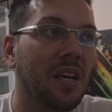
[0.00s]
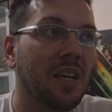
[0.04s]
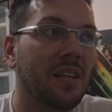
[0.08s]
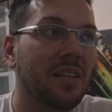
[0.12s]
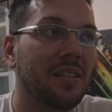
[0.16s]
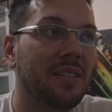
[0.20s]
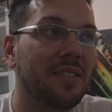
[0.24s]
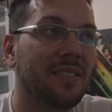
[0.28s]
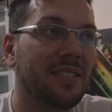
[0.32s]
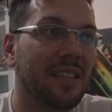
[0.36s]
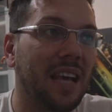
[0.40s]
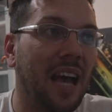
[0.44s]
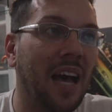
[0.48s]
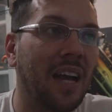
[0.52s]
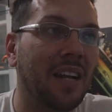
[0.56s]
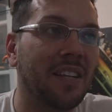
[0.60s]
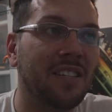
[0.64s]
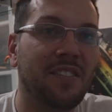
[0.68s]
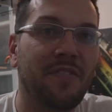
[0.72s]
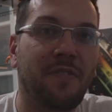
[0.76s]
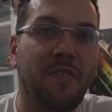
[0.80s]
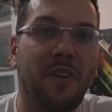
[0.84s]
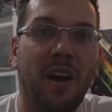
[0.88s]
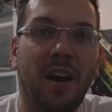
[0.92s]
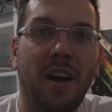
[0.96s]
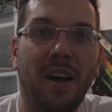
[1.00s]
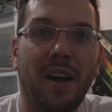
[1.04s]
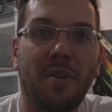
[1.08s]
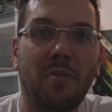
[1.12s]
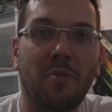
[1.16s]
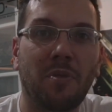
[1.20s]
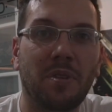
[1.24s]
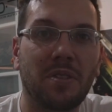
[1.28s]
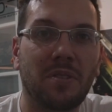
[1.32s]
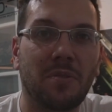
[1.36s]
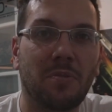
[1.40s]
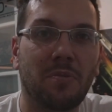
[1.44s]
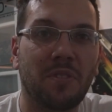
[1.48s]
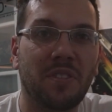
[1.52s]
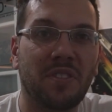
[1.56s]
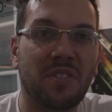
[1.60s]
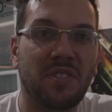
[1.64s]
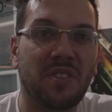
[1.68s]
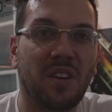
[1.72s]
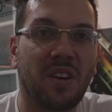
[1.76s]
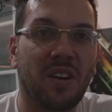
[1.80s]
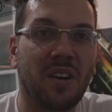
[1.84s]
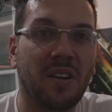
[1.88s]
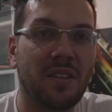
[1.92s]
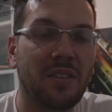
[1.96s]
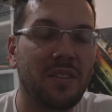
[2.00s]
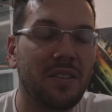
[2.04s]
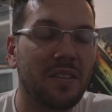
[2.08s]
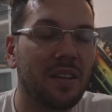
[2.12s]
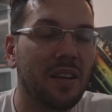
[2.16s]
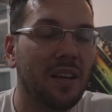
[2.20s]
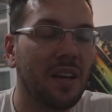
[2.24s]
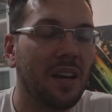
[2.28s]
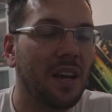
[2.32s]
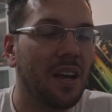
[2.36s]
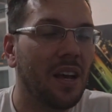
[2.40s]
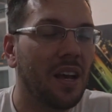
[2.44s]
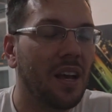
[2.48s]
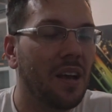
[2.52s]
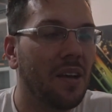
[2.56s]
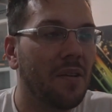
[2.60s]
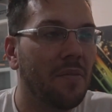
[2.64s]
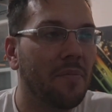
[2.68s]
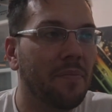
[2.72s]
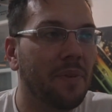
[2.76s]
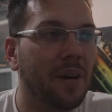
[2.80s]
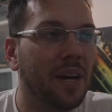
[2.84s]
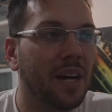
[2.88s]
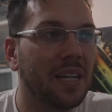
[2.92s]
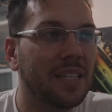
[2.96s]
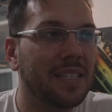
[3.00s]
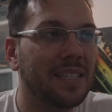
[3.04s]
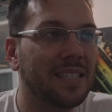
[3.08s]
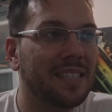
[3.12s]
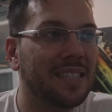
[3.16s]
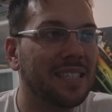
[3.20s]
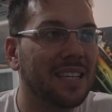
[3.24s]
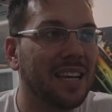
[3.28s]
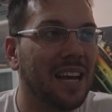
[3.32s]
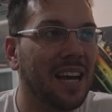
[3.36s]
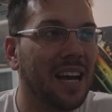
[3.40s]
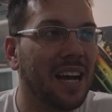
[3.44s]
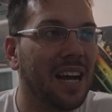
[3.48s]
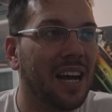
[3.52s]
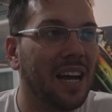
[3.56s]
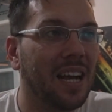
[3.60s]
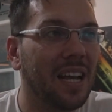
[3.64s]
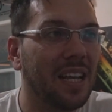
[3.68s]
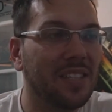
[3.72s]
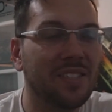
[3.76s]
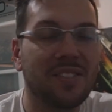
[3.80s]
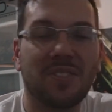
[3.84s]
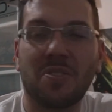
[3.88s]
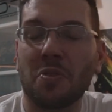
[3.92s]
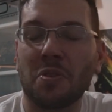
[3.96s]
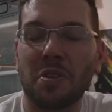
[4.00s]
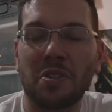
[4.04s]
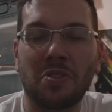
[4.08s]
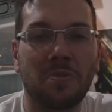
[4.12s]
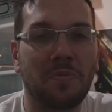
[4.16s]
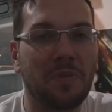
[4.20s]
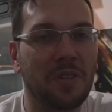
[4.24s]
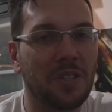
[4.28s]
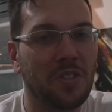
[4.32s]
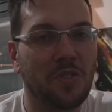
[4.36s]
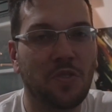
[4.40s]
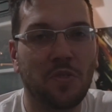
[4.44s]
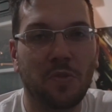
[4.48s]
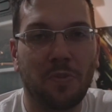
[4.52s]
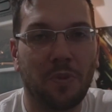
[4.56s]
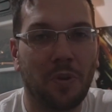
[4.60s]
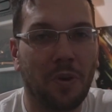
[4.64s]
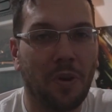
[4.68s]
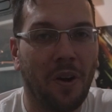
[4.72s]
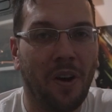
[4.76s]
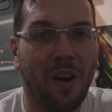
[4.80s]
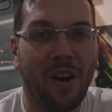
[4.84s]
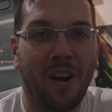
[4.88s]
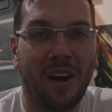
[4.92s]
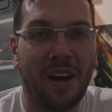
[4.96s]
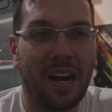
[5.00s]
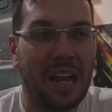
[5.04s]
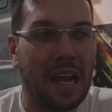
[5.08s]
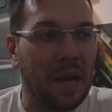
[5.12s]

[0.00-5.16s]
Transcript: satisfied with the result, but it's going to be super hard.